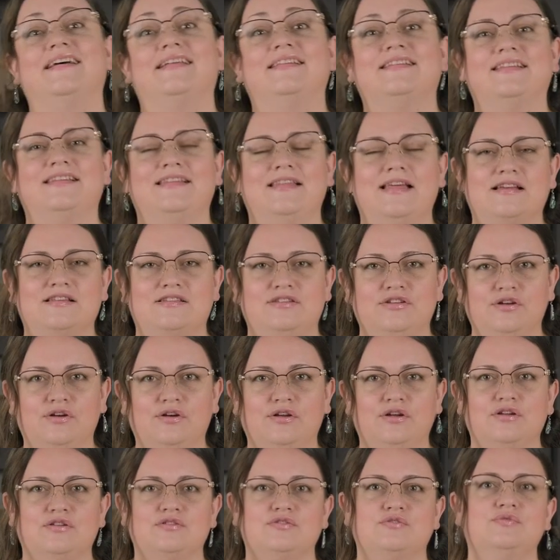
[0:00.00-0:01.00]
The next thing
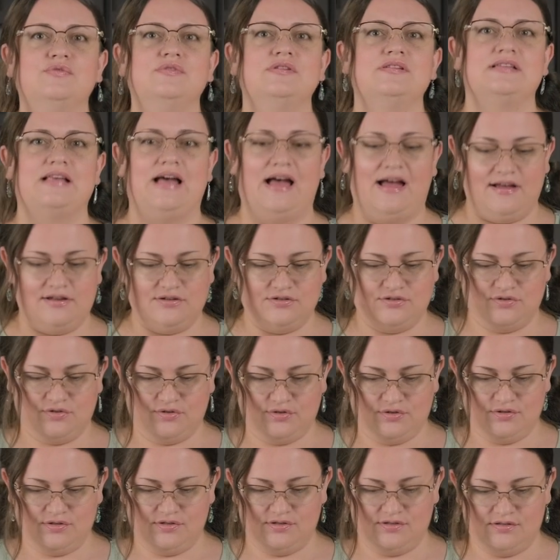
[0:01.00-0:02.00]
you're gonna do is add
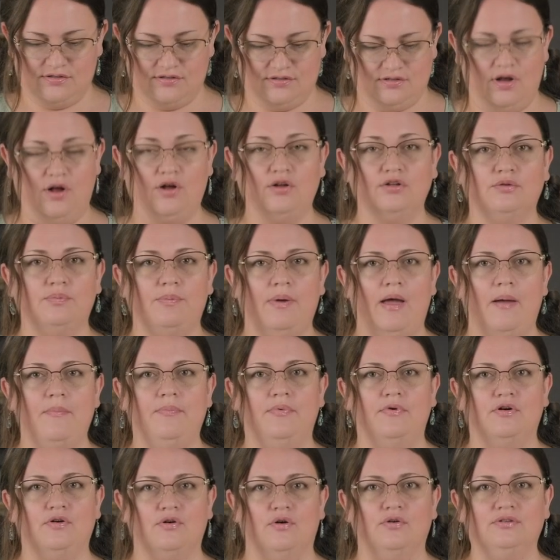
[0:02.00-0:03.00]
your salt,
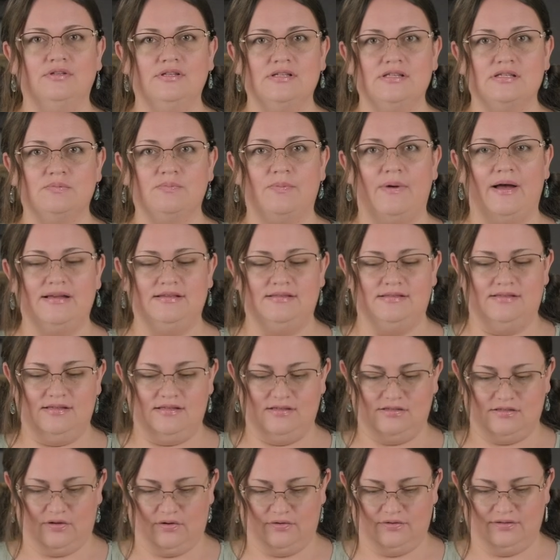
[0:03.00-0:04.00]
pepper, and all the
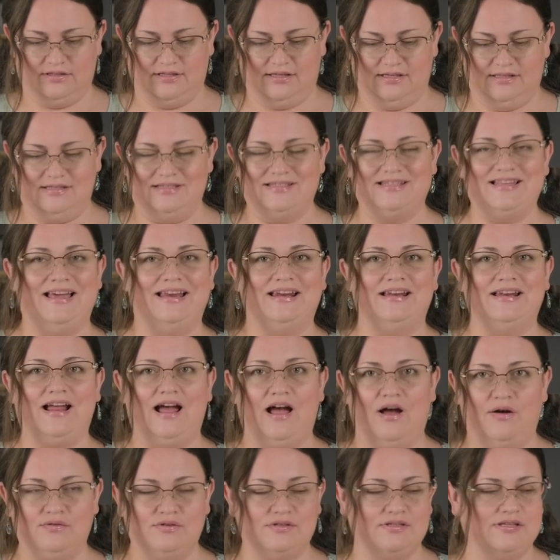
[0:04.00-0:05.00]
spices on the inside and
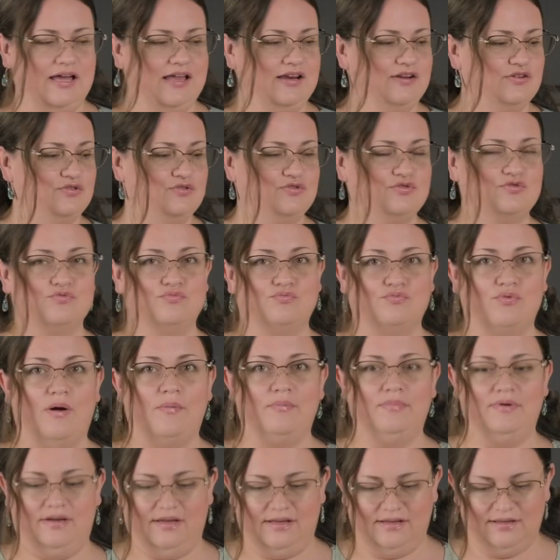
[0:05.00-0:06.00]
outside and just
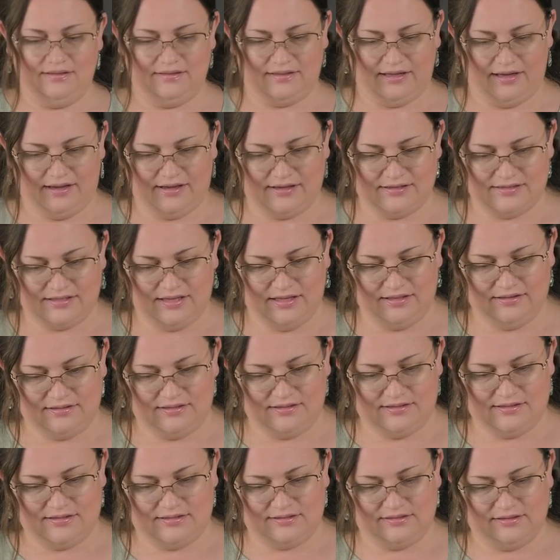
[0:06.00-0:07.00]
rub it in. And like I said,
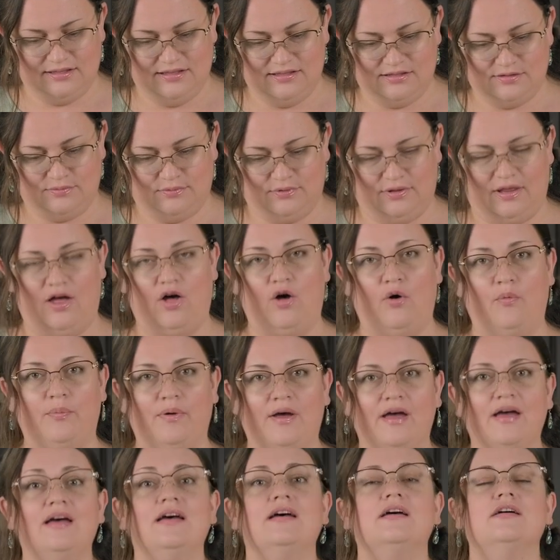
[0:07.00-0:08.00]
this slits will
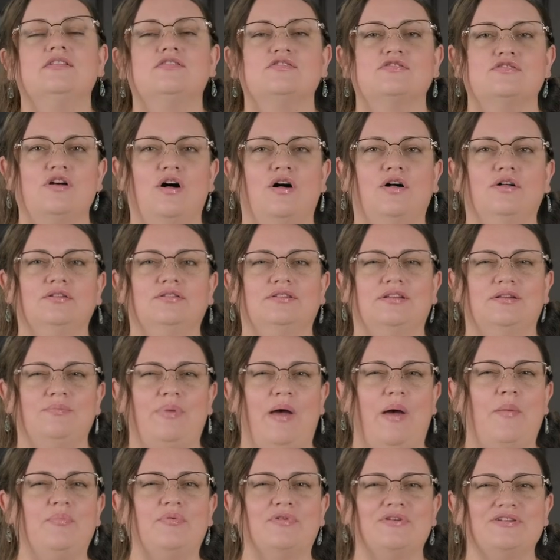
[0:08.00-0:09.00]
help salt and
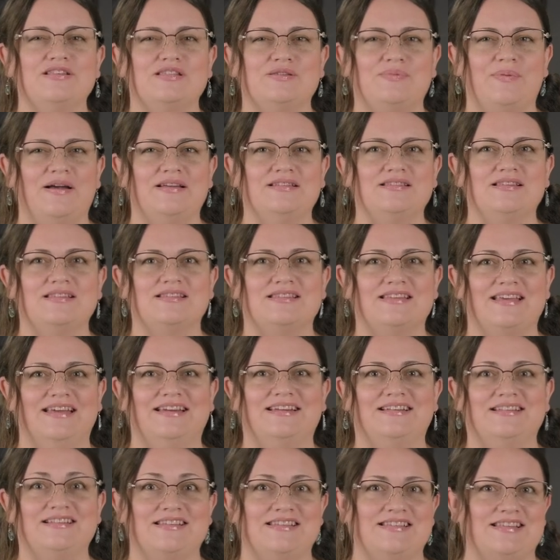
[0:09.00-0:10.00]
pepper and spices get
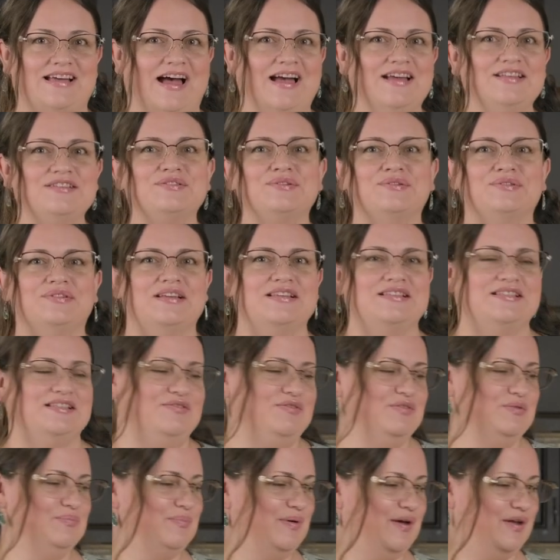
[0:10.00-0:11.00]
inside, so it'll taste
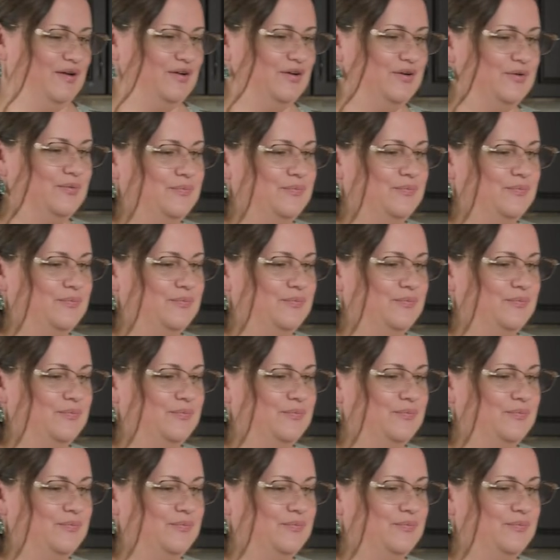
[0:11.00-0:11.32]
even better.